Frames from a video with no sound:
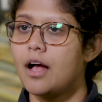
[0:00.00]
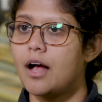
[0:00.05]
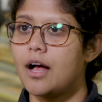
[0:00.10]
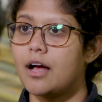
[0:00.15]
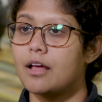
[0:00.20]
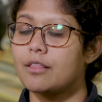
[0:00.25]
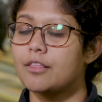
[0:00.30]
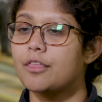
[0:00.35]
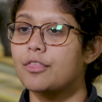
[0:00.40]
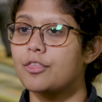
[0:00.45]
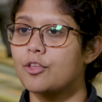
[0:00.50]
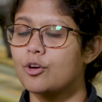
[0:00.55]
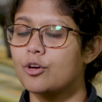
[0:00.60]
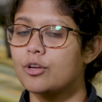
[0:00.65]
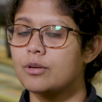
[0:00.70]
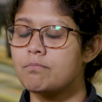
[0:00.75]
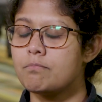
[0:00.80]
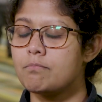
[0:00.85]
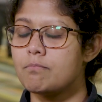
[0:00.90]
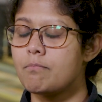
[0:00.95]
The
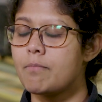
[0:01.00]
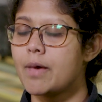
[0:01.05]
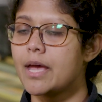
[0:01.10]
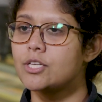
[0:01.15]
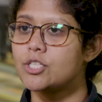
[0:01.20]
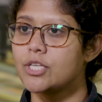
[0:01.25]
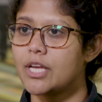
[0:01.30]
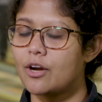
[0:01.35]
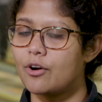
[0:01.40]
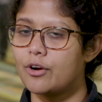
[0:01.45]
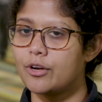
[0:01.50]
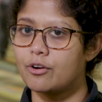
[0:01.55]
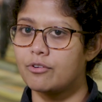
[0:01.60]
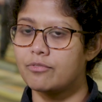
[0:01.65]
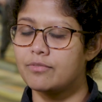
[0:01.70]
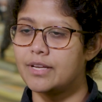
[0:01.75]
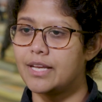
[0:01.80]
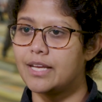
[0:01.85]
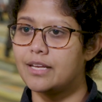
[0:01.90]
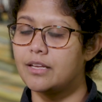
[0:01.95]
third major area
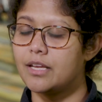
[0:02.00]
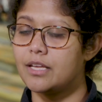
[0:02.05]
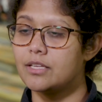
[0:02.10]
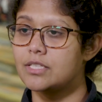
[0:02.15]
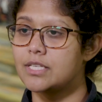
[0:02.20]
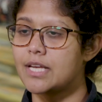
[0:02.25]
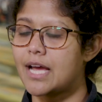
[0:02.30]
of need is